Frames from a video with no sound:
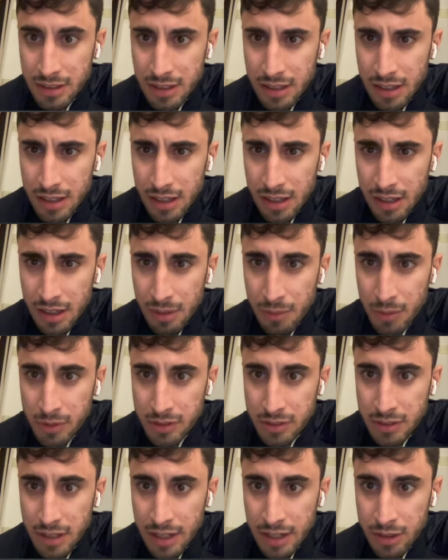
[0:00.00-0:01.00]
about
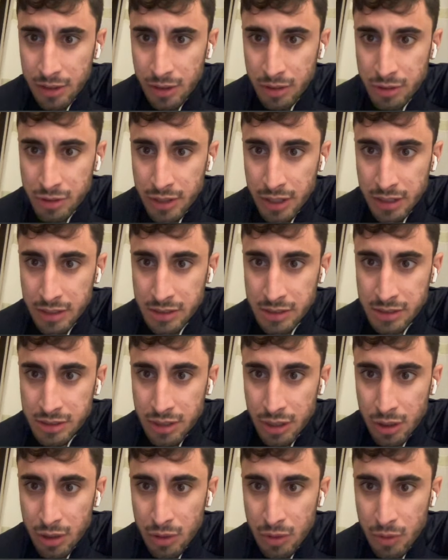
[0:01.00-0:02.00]
the DIE contracts,
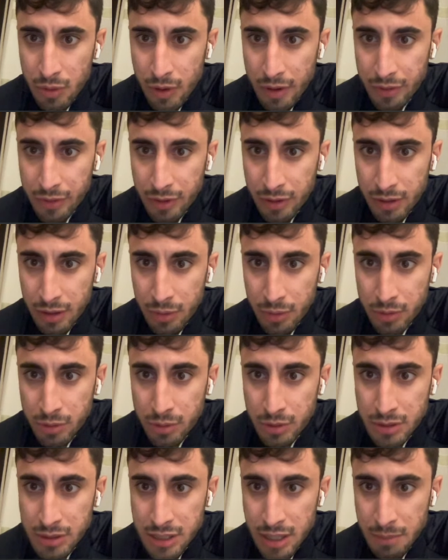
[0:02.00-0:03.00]
so I thought I would
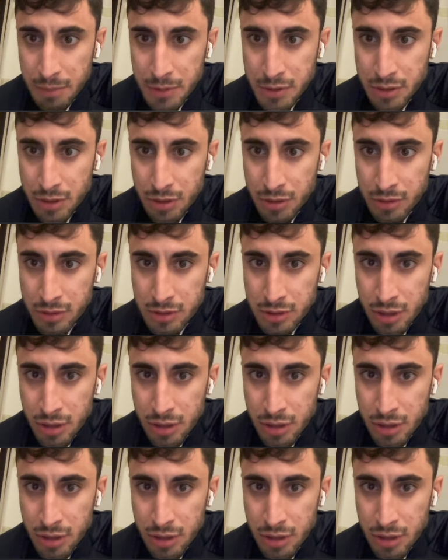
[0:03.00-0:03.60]
do this episode.